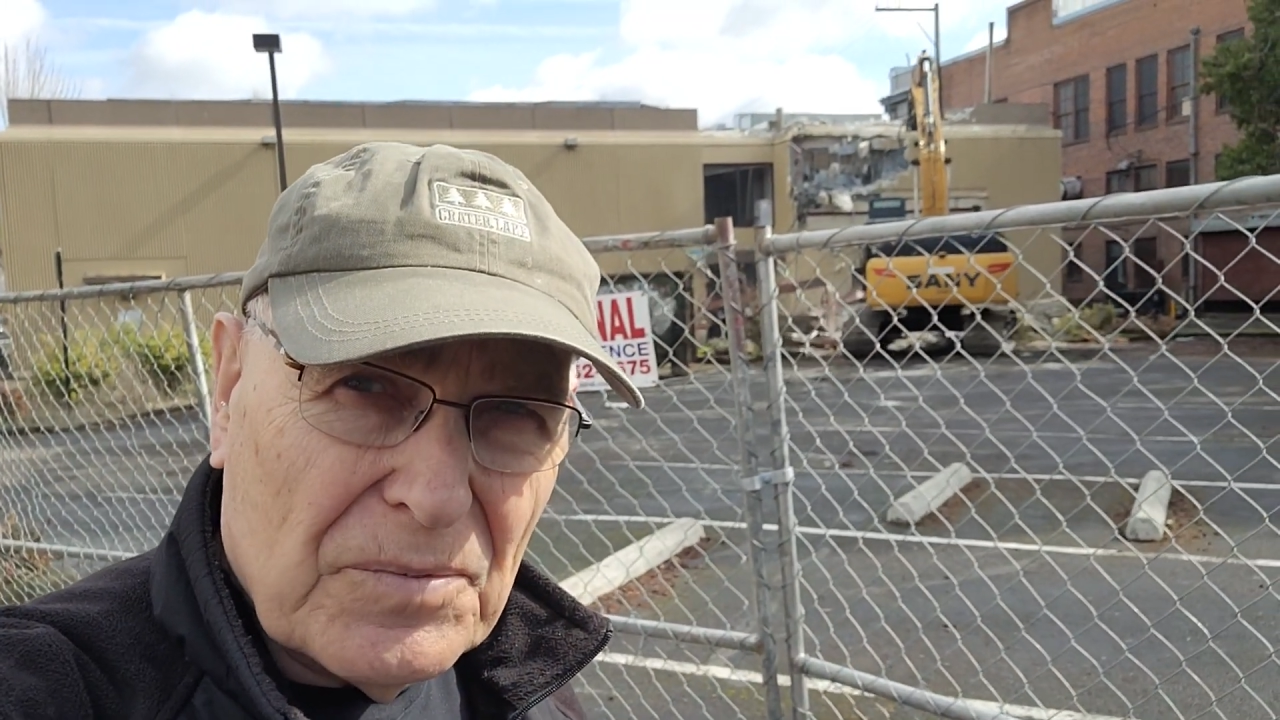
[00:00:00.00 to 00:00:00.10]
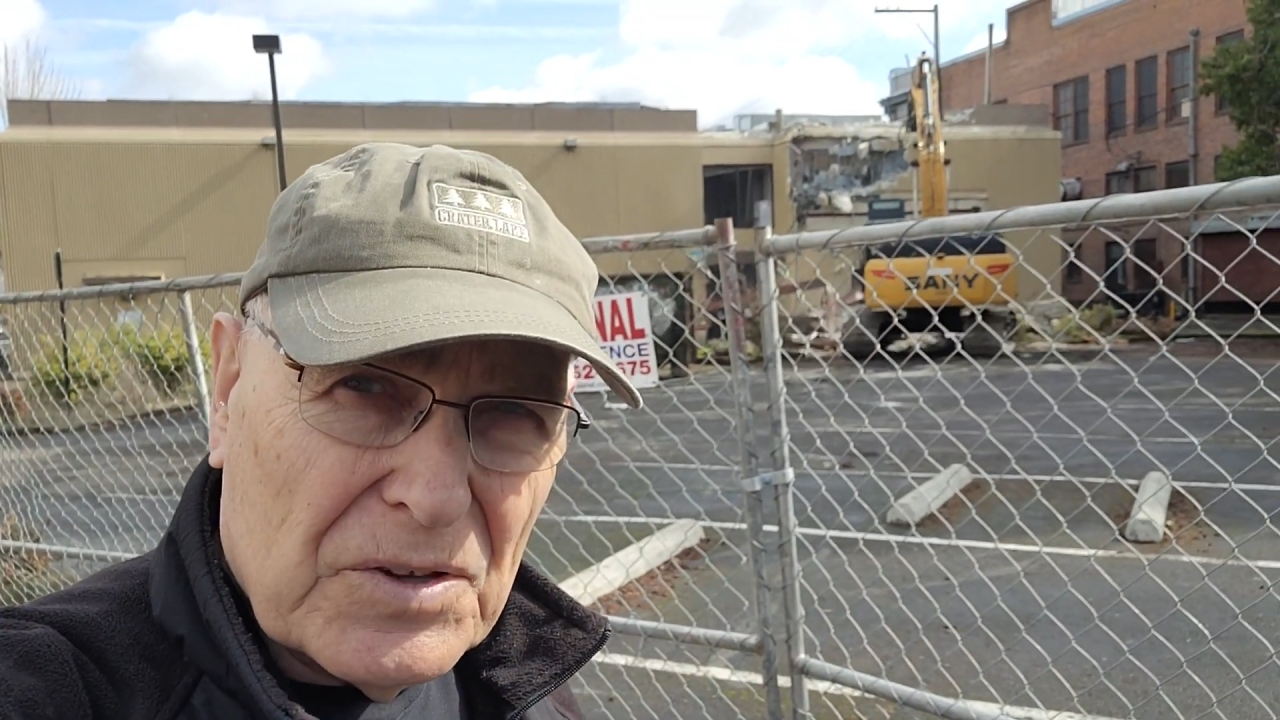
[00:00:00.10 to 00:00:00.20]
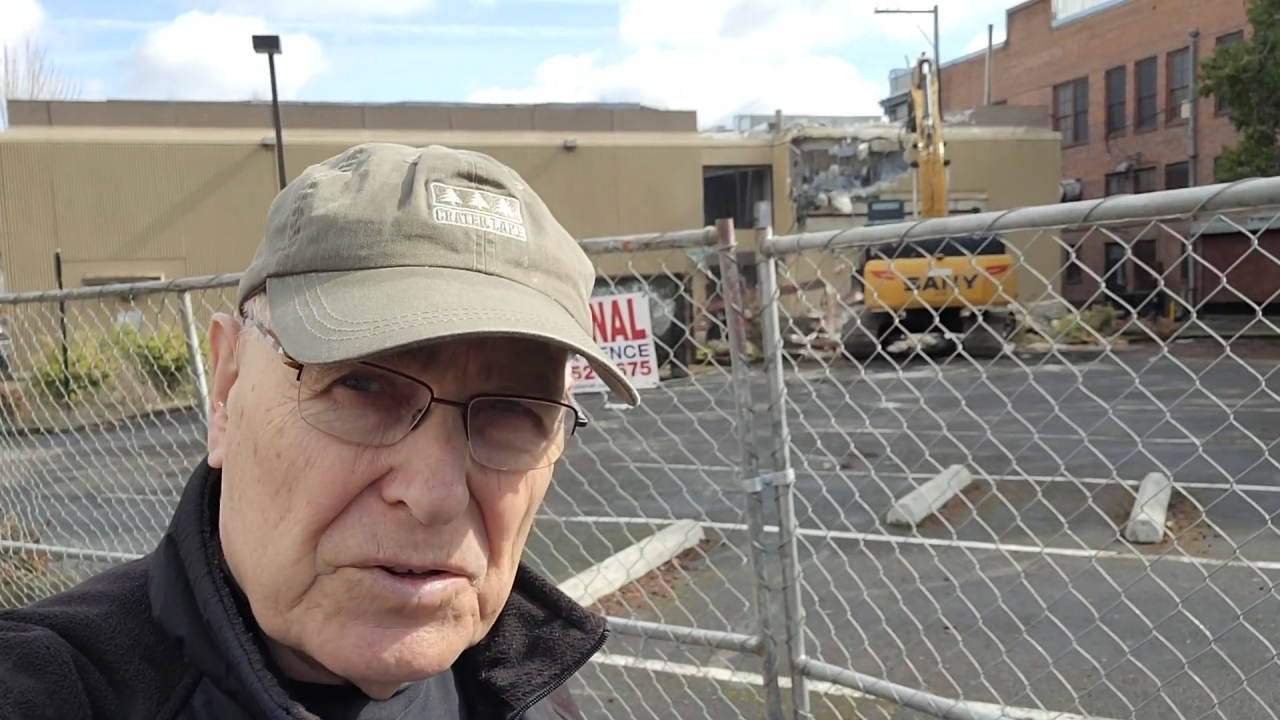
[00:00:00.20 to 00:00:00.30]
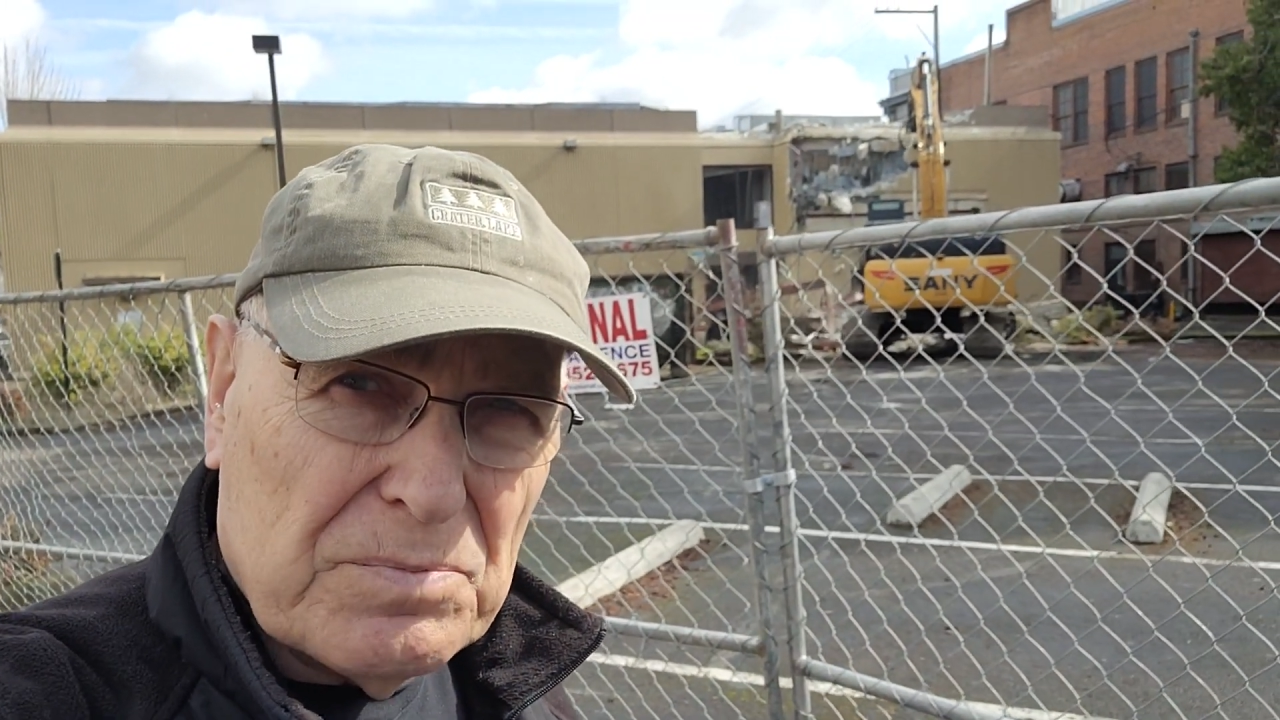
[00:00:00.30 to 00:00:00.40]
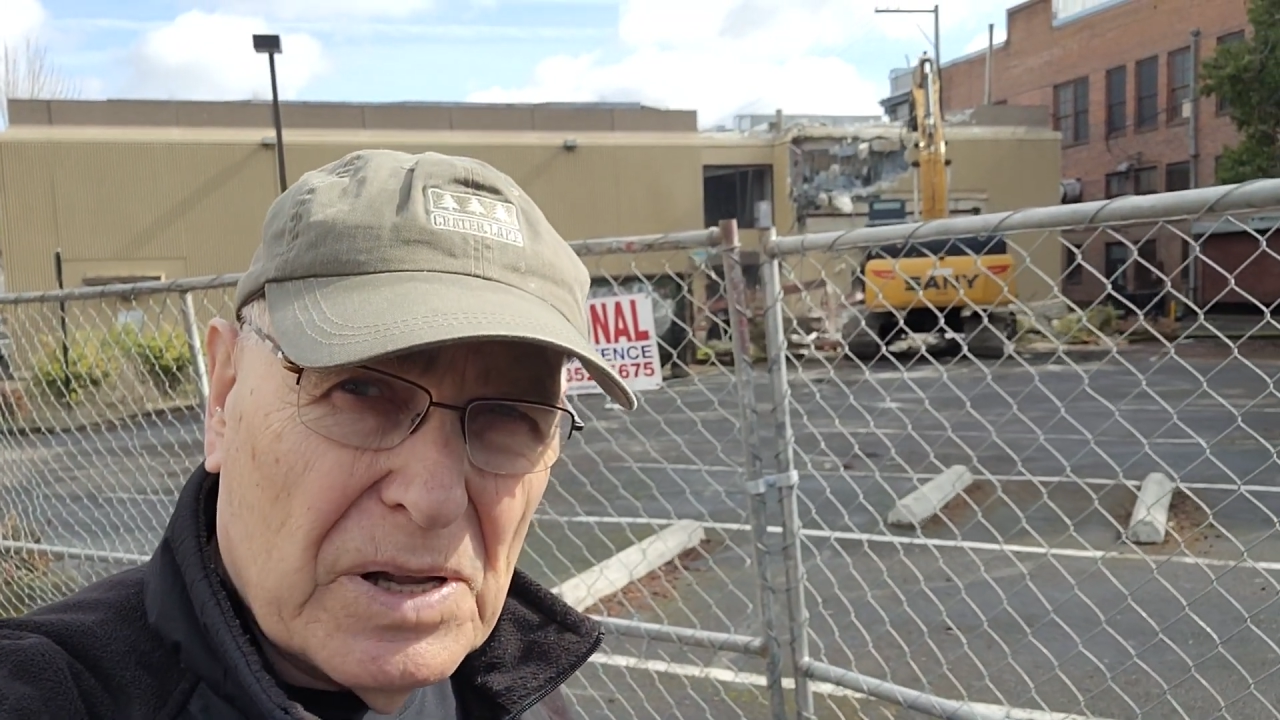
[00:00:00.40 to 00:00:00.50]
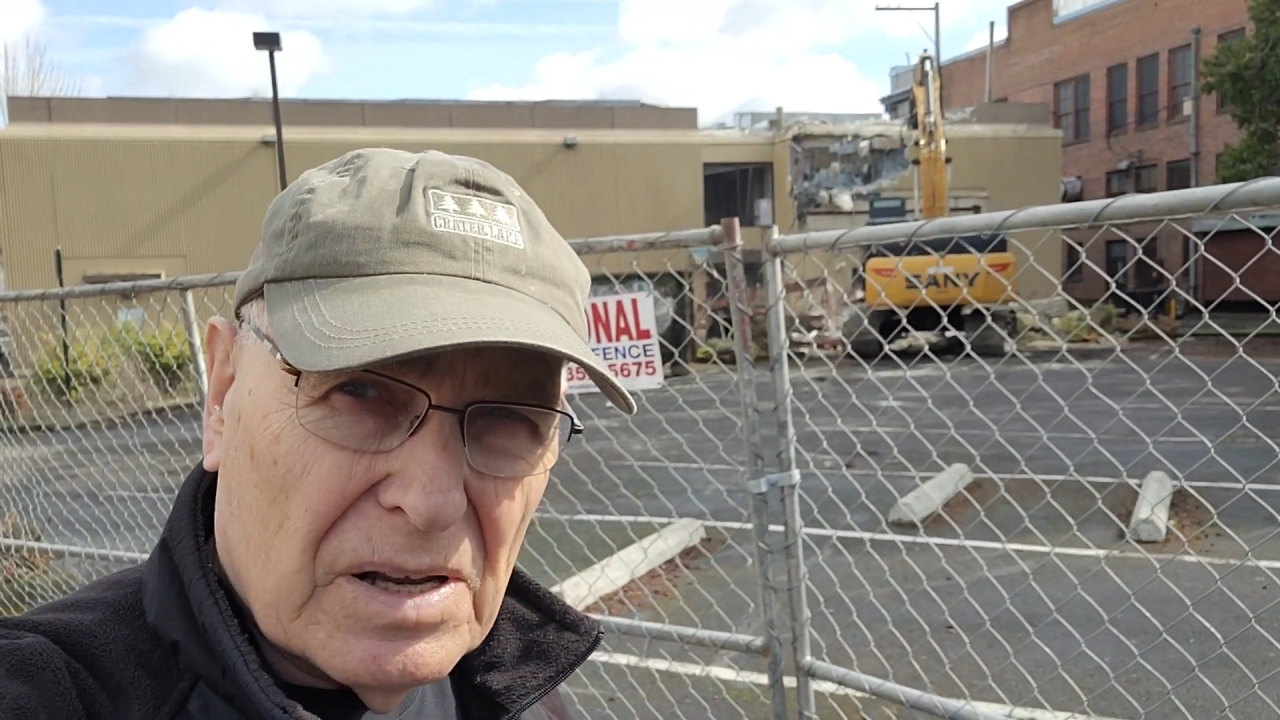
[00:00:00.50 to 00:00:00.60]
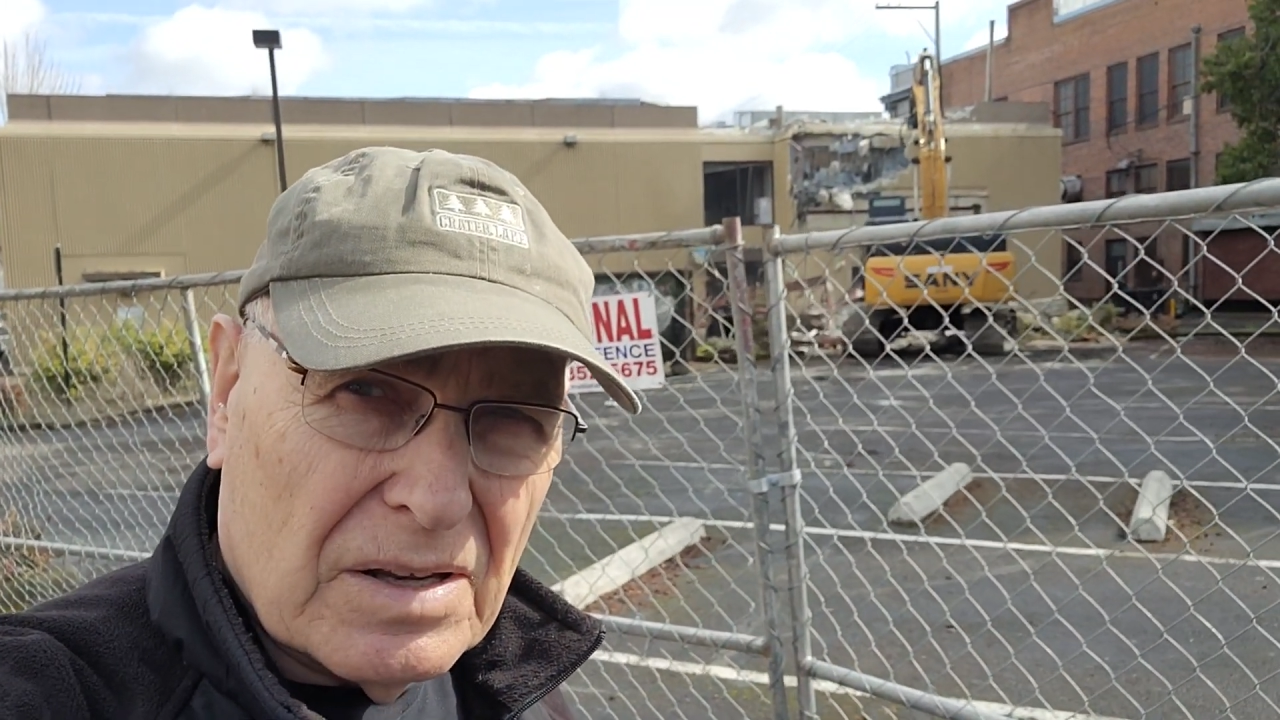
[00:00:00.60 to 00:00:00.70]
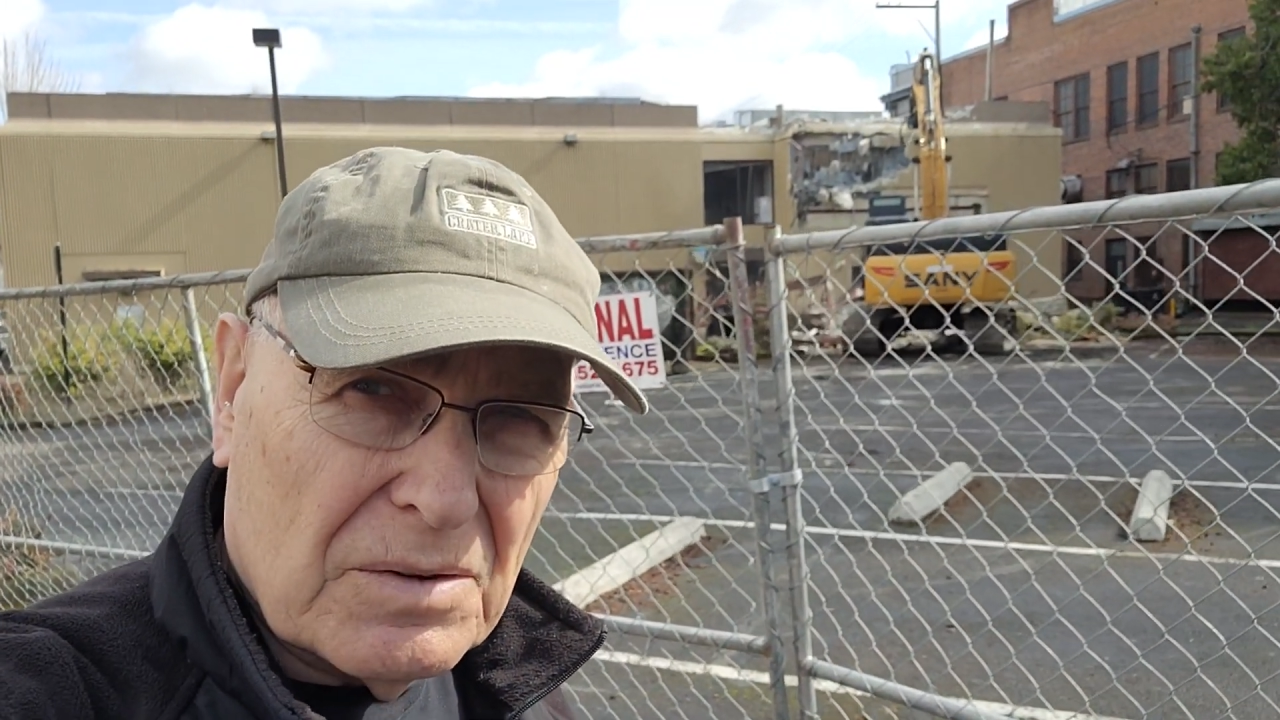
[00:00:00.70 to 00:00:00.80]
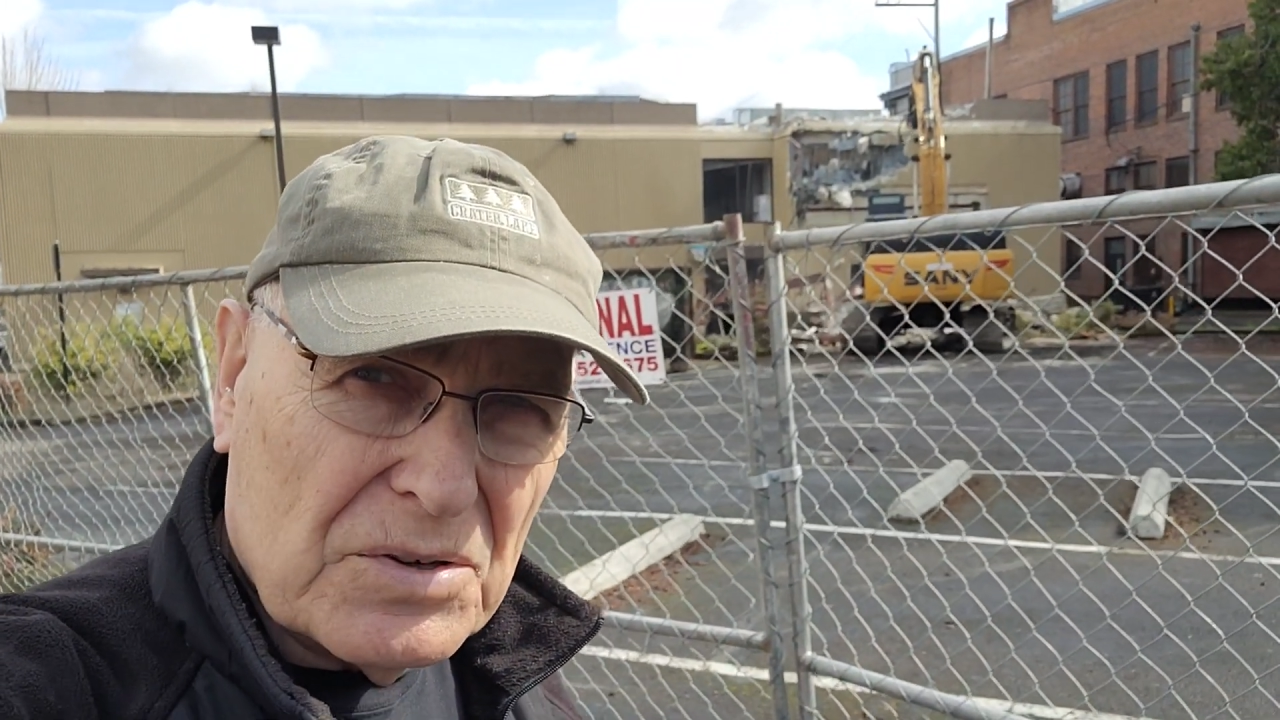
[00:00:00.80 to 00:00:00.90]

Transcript: This building